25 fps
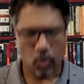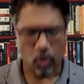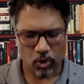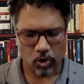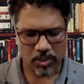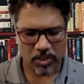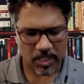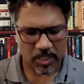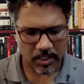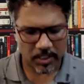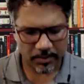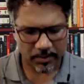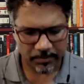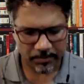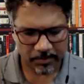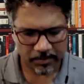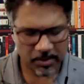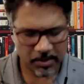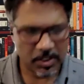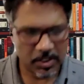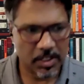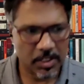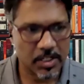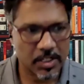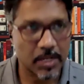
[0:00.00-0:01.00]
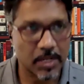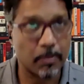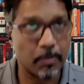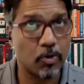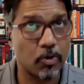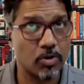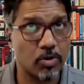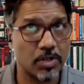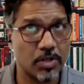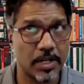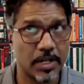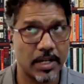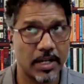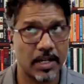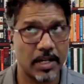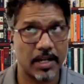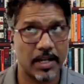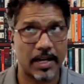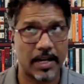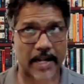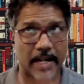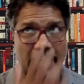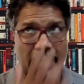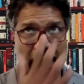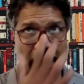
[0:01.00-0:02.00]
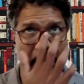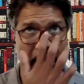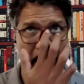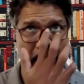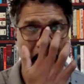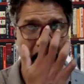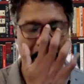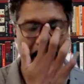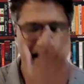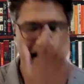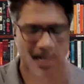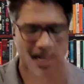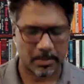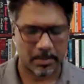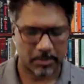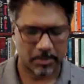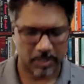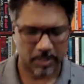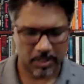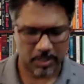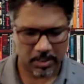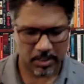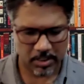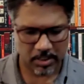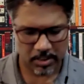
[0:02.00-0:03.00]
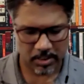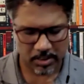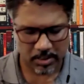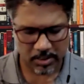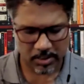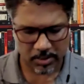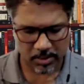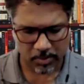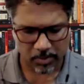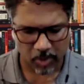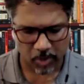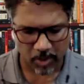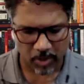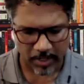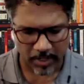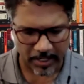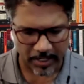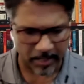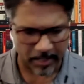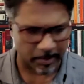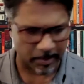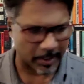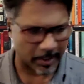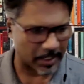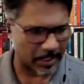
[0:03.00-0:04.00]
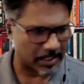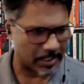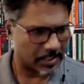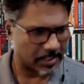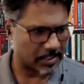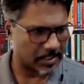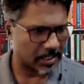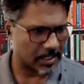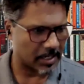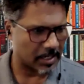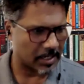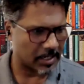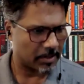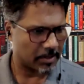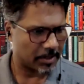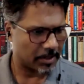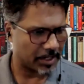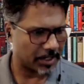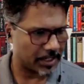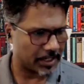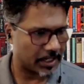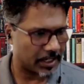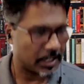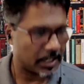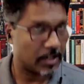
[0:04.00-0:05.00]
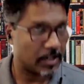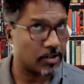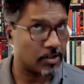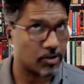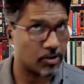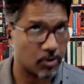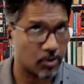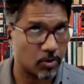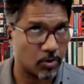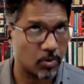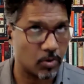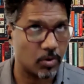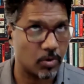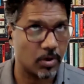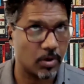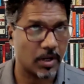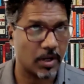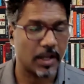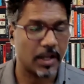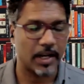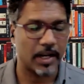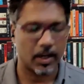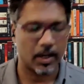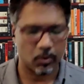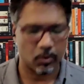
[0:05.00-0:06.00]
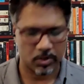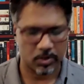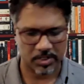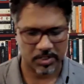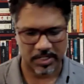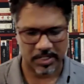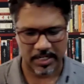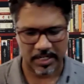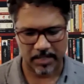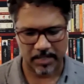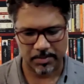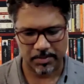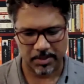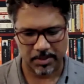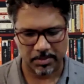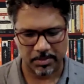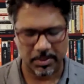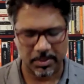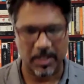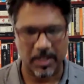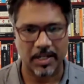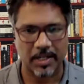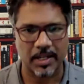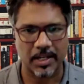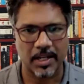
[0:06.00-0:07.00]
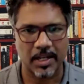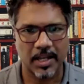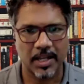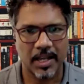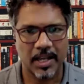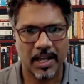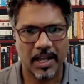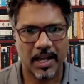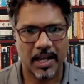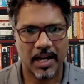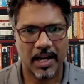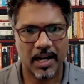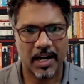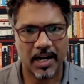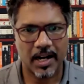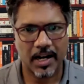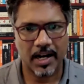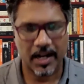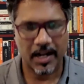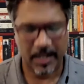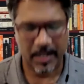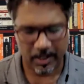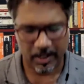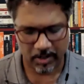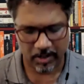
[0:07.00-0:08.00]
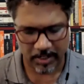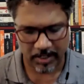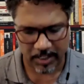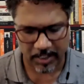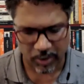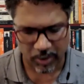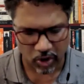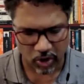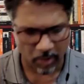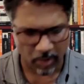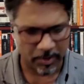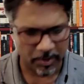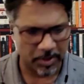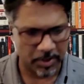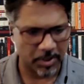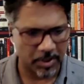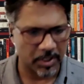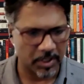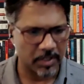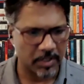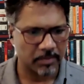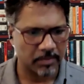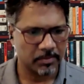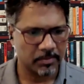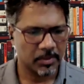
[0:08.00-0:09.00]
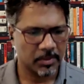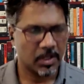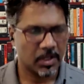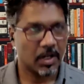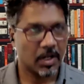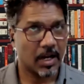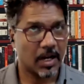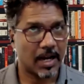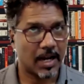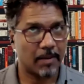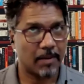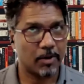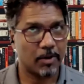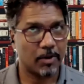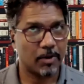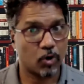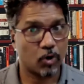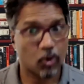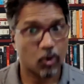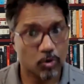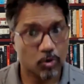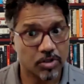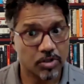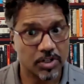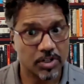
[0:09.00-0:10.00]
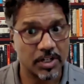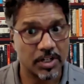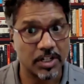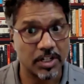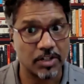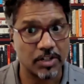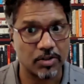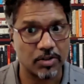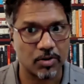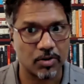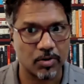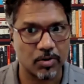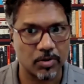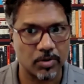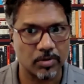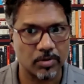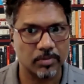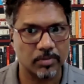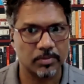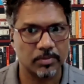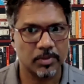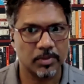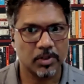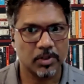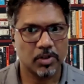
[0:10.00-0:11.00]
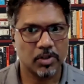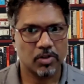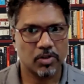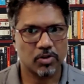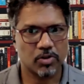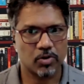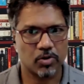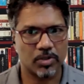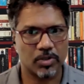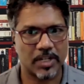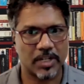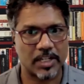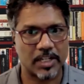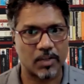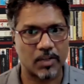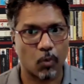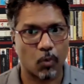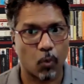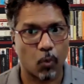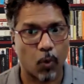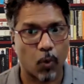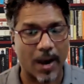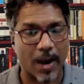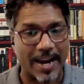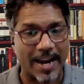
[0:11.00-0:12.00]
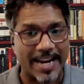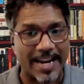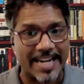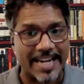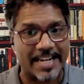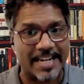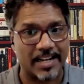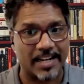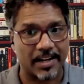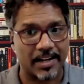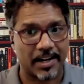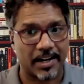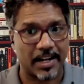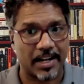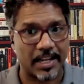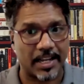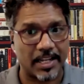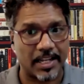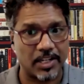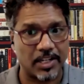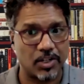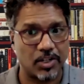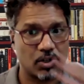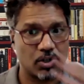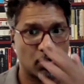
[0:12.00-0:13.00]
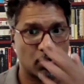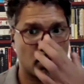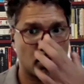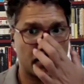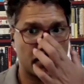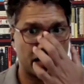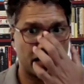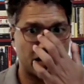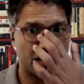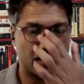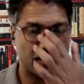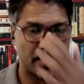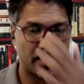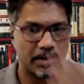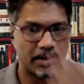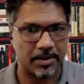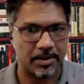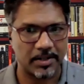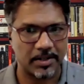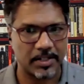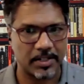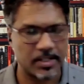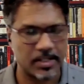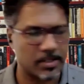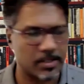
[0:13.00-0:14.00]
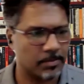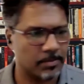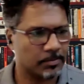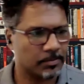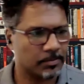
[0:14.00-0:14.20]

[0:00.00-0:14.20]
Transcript: Utsav, supposing I'm a small enterprise, I'm a retail store, and I want to set up something in geometry. I'm a grocery store, so there's a wide range of inventories.